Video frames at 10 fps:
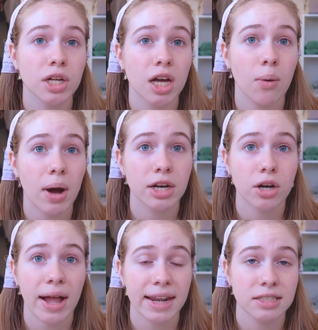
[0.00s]
to go
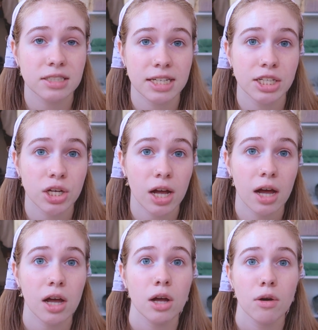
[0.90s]
under
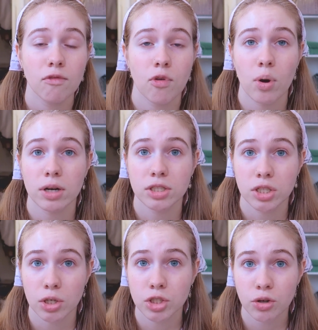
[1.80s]
anesthesia for
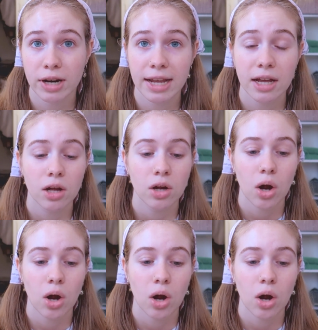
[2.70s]
surgery,